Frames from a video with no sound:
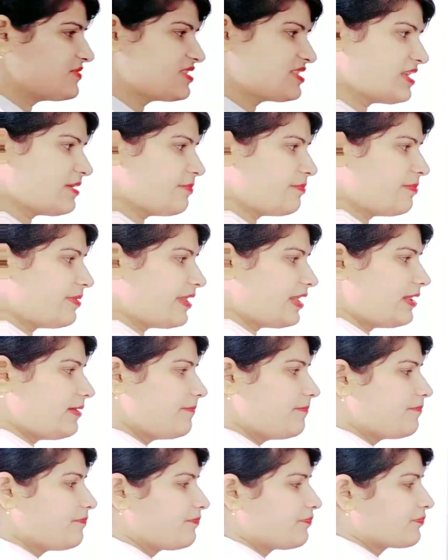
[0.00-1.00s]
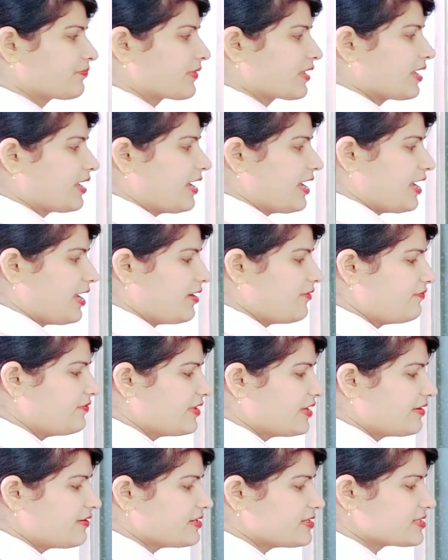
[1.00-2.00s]
Simple. If
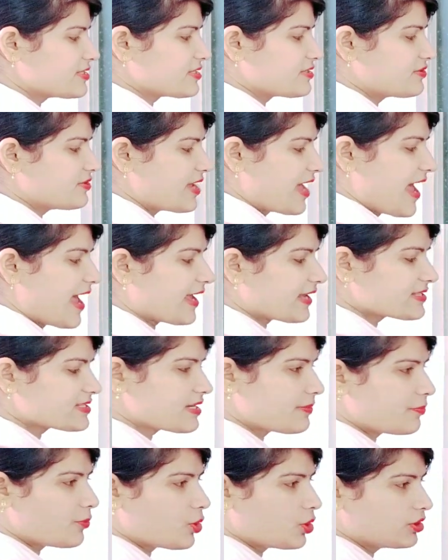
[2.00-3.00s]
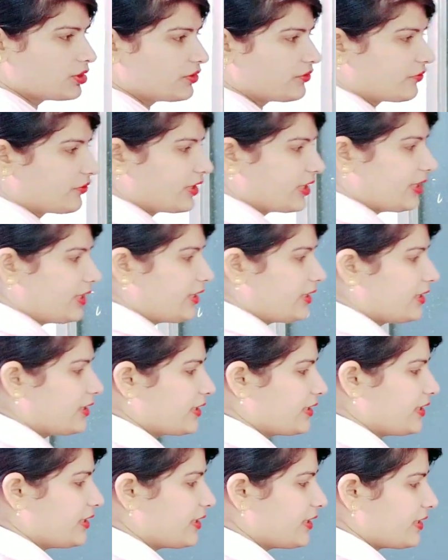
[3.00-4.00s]
there is x upon 3,
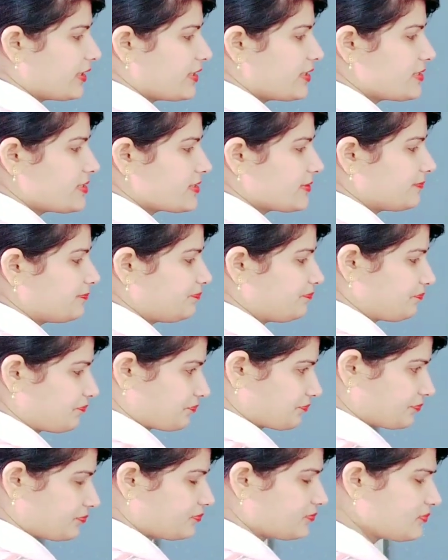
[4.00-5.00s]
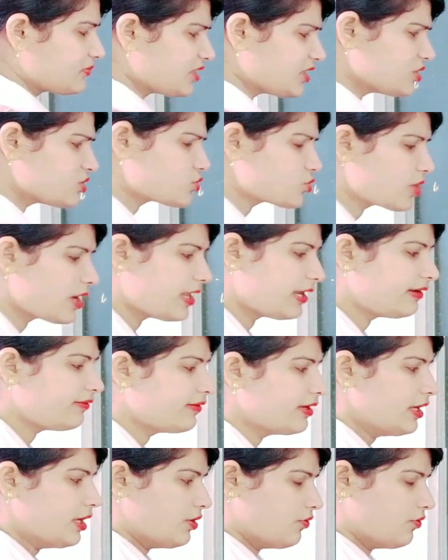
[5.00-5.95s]
here is 12.